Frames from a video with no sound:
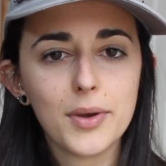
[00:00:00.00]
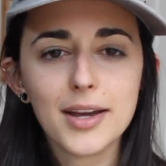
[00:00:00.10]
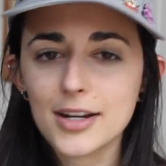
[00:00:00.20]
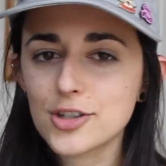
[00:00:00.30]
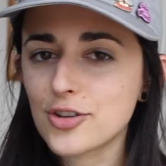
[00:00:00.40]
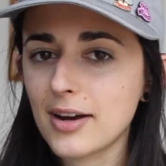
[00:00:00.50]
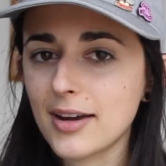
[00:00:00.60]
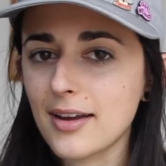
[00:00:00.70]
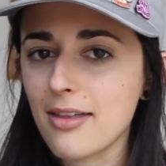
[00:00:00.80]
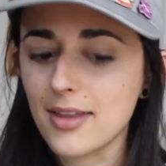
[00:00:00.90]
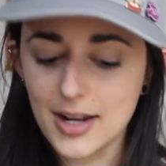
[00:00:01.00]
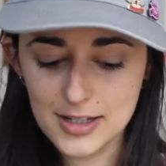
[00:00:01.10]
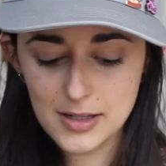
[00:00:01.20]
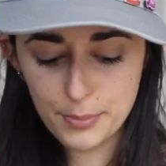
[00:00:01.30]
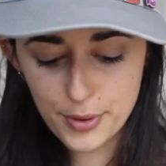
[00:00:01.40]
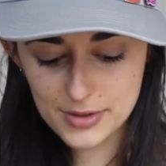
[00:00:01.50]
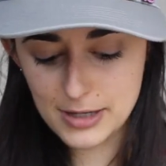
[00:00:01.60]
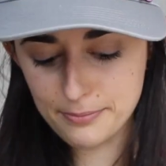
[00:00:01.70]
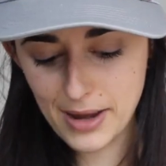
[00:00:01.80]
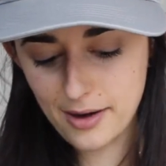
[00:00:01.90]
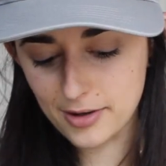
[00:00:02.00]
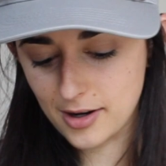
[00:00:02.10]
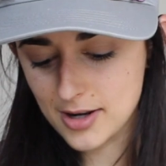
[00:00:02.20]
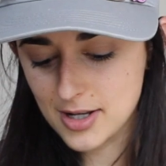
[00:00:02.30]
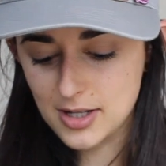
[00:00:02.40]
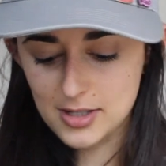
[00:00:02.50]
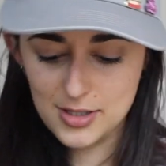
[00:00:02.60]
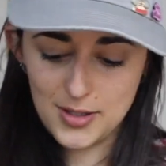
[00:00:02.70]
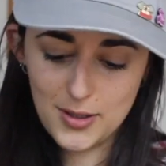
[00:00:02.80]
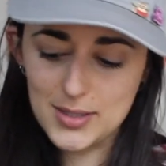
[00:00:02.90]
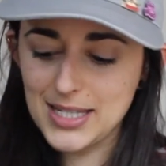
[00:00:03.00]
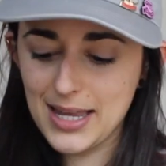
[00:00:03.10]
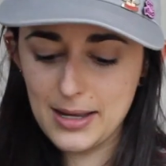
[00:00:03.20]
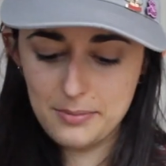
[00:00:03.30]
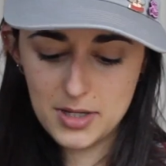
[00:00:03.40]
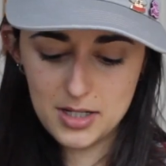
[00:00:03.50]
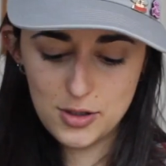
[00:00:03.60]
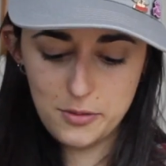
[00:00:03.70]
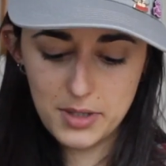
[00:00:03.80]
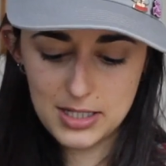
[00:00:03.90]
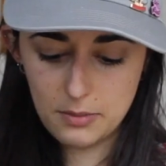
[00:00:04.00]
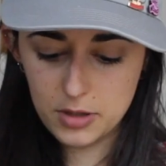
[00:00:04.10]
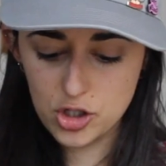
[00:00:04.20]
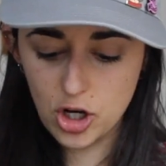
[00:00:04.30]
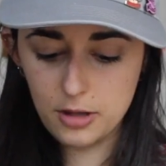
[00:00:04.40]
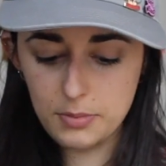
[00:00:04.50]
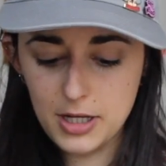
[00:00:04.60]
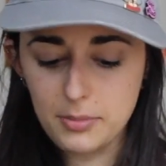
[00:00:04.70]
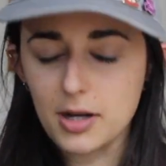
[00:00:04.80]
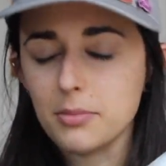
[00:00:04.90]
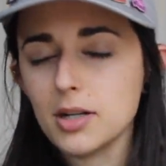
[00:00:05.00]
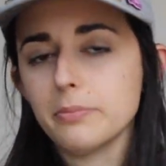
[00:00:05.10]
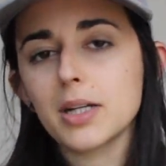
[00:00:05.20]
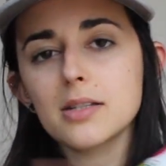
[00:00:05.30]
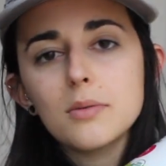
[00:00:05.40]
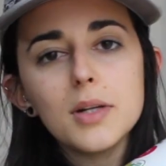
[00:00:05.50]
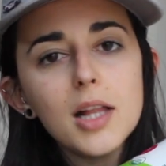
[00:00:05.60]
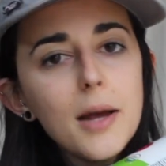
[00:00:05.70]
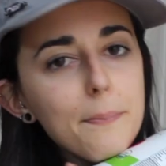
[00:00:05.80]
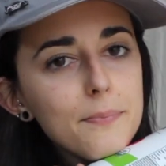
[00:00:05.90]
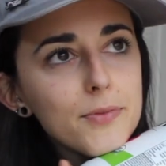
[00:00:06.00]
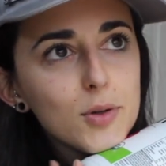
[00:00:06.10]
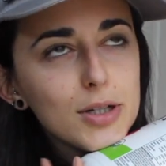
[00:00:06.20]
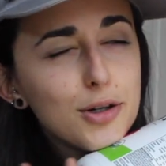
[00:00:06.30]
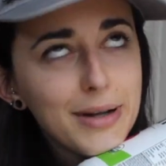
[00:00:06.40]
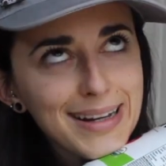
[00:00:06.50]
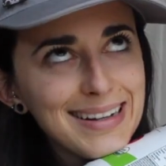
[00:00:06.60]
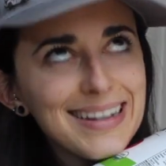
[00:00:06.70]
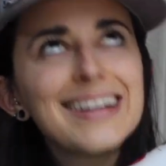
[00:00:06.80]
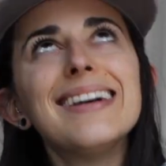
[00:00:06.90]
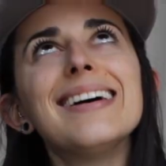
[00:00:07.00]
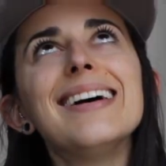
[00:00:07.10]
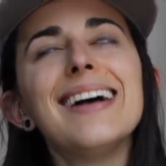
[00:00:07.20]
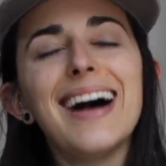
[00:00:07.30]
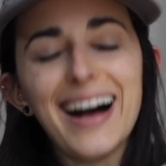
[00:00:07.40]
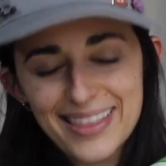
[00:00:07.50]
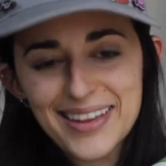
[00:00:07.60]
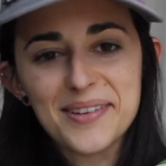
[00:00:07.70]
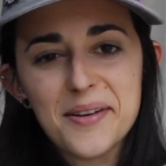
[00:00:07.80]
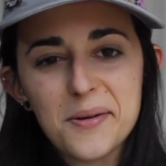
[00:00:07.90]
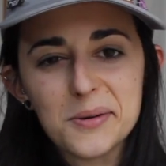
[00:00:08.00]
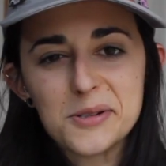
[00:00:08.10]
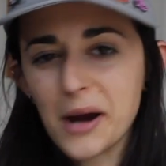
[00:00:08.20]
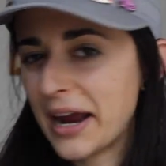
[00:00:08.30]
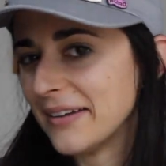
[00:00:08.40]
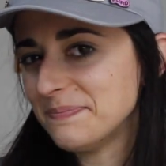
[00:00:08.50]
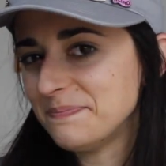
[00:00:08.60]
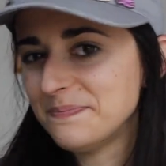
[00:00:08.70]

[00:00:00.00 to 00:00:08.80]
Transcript: we gotta try the next protein powder. So time to mix up the chocolate peanut butter. I'm gonna mix it real quick, and then try it.